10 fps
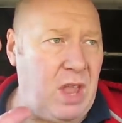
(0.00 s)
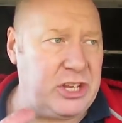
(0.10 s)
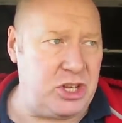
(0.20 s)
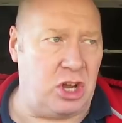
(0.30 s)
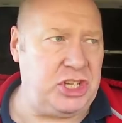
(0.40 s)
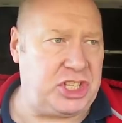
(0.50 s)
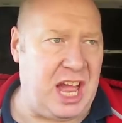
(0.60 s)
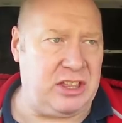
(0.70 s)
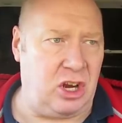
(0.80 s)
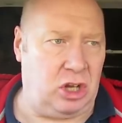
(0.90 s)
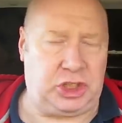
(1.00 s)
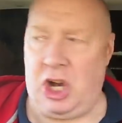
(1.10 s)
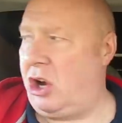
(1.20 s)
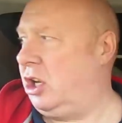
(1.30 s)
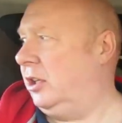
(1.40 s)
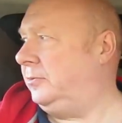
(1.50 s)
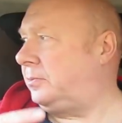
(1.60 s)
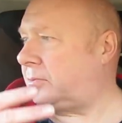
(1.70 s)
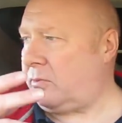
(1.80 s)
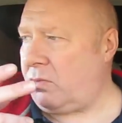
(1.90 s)
It's not your standard hot chocolate.
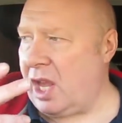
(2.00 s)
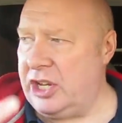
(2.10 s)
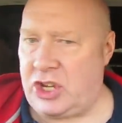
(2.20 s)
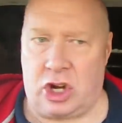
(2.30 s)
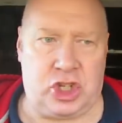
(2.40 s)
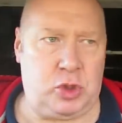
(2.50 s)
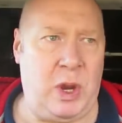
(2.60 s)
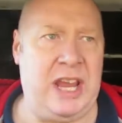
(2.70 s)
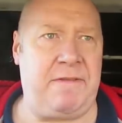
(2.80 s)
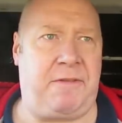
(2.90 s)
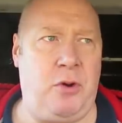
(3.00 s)
It's got a sweet,